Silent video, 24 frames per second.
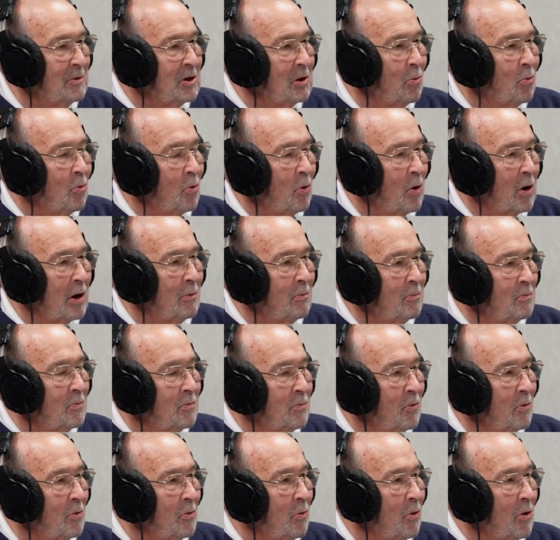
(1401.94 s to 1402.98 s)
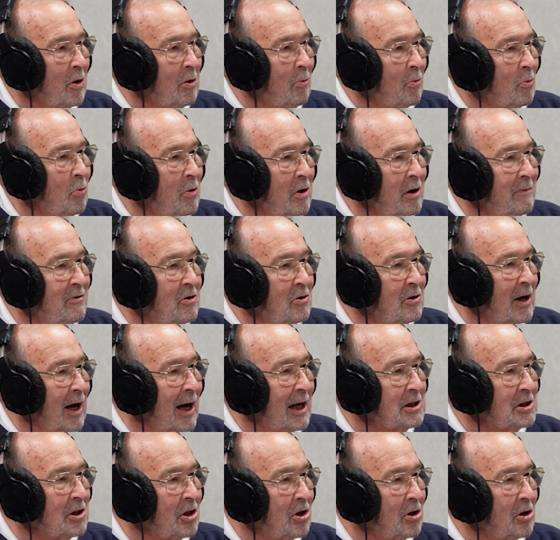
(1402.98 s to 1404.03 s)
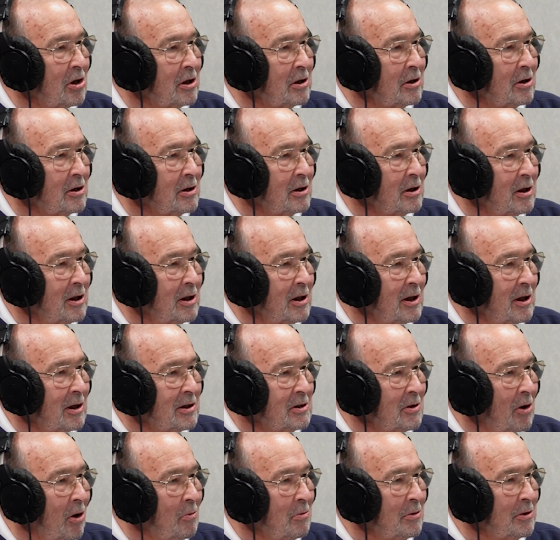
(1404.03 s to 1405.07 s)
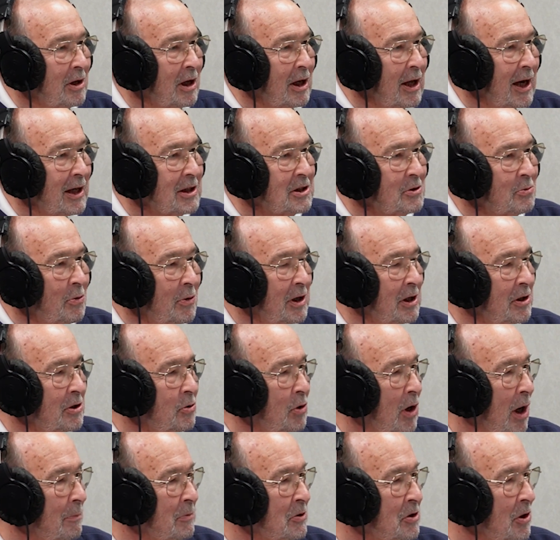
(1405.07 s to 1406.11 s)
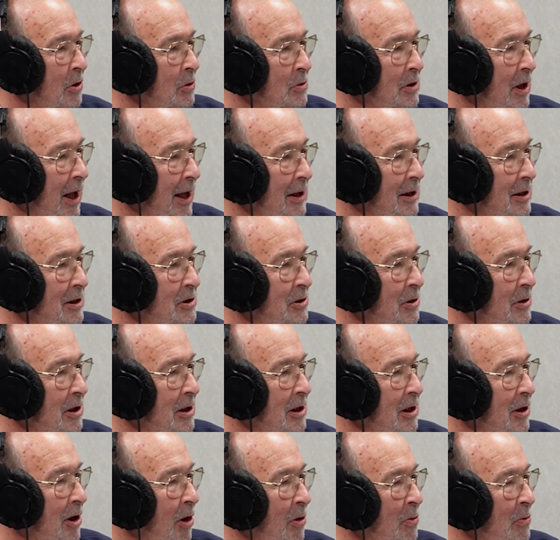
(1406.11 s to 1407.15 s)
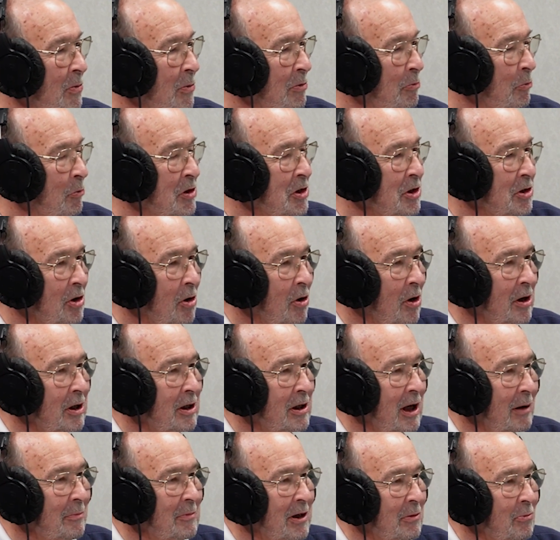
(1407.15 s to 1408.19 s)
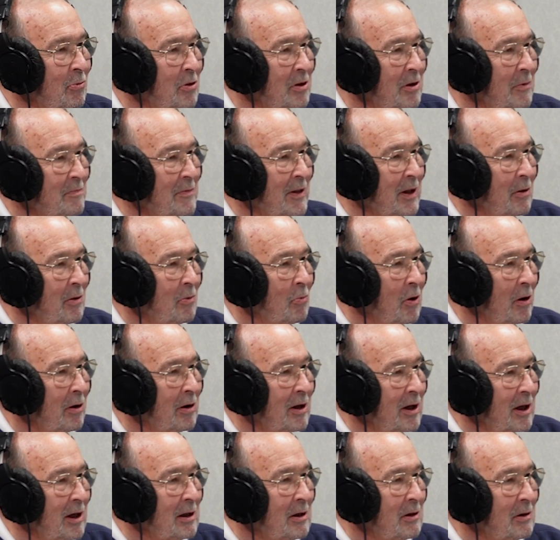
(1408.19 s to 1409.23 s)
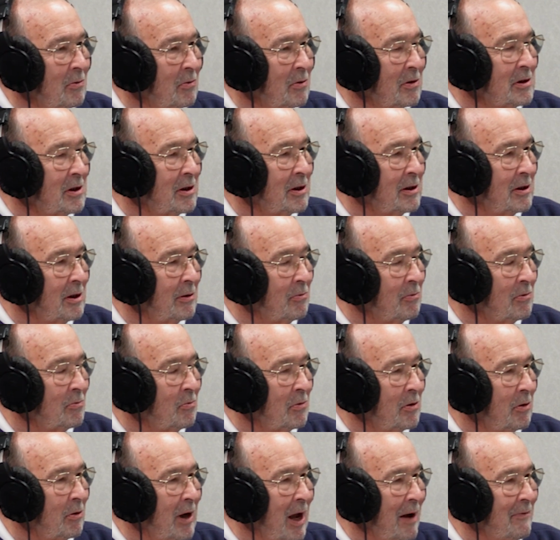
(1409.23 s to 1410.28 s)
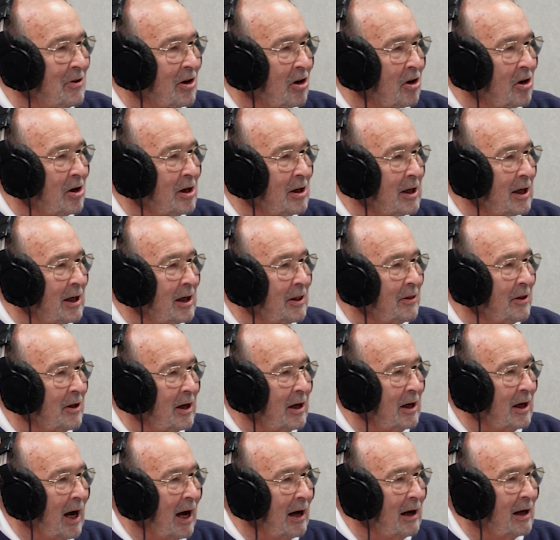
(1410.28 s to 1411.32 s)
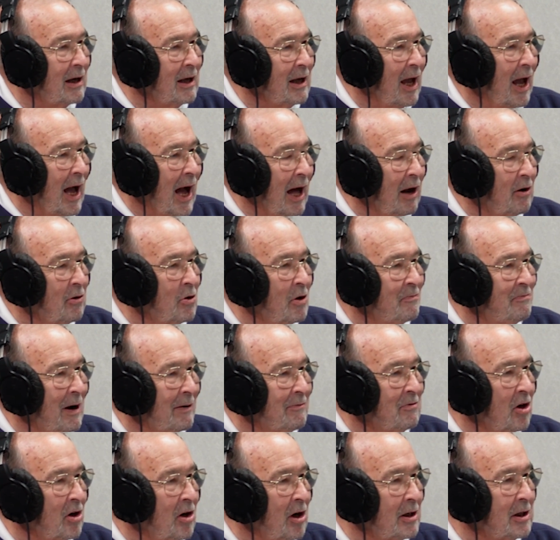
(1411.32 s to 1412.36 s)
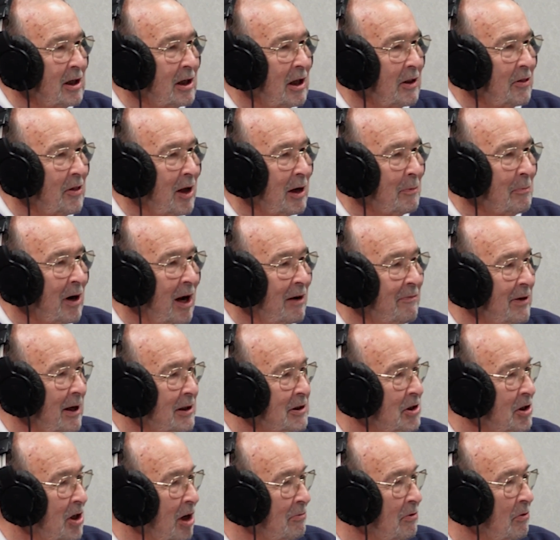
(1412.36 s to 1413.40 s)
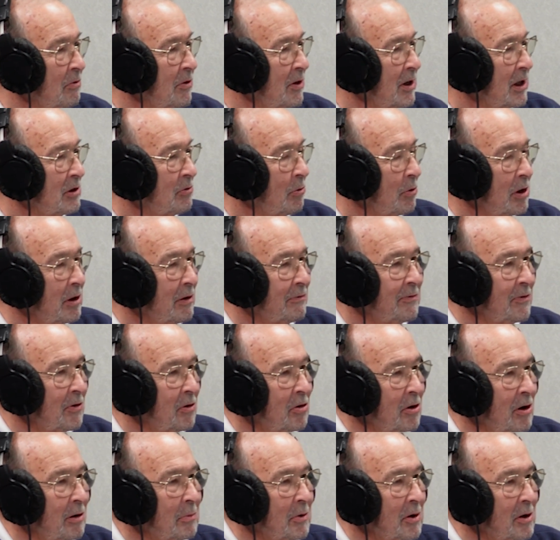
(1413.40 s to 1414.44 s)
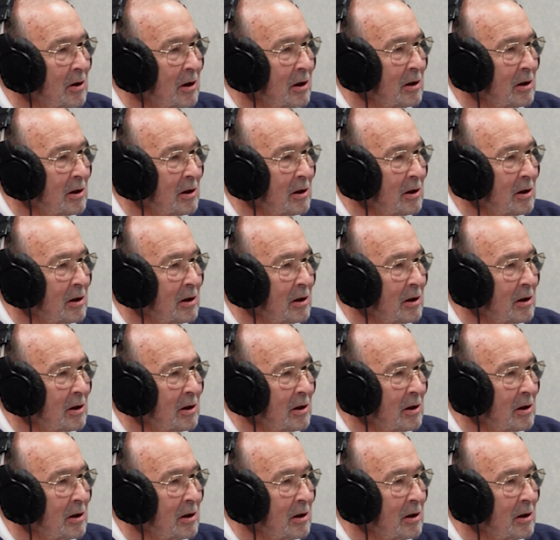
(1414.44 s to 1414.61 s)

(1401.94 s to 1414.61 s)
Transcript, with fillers: me what what what have you guys learned over the last 22 episodes. That is, she didn't know when we started. I mean, what, what, what, have you learned anything? I, I don't know if I've learned anything, but I've had several things reaffirmed.